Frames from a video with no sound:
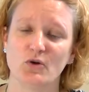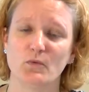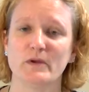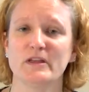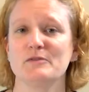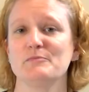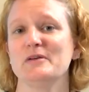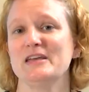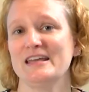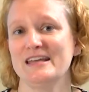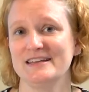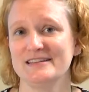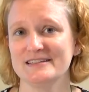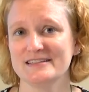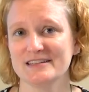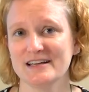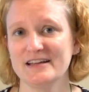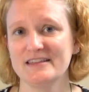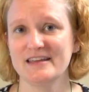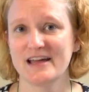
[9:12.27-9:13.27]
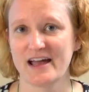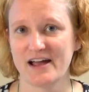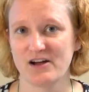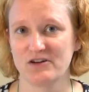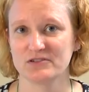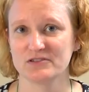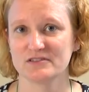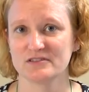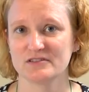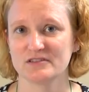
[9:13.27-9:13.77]
We can be inside the
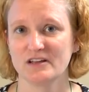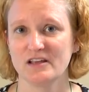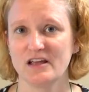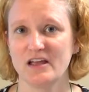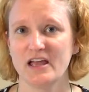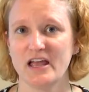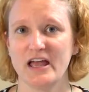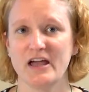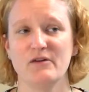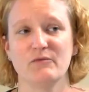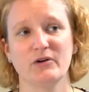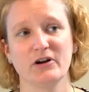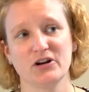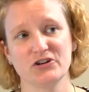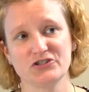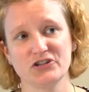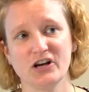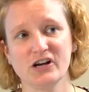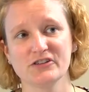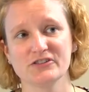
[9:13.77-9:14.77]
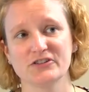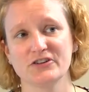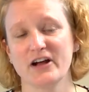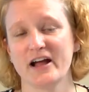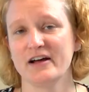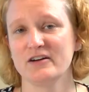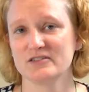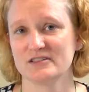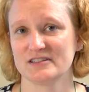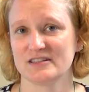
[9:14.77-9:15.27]
house, and when our dogs are
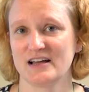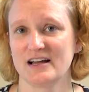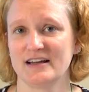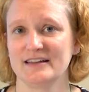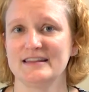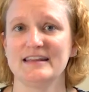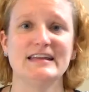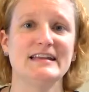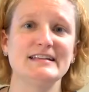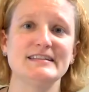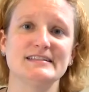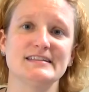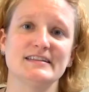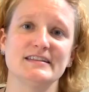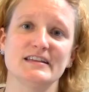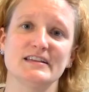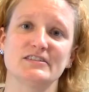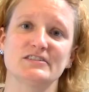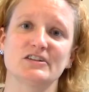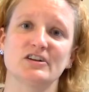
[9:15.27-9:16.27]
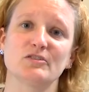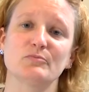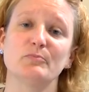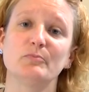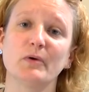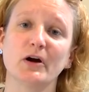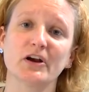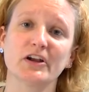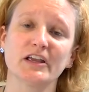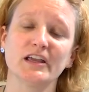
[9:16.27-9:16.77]
outside, the instant they start
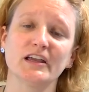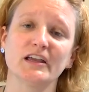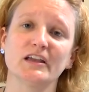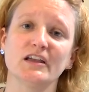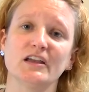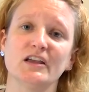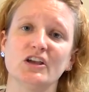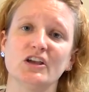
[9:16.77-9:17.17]
barking,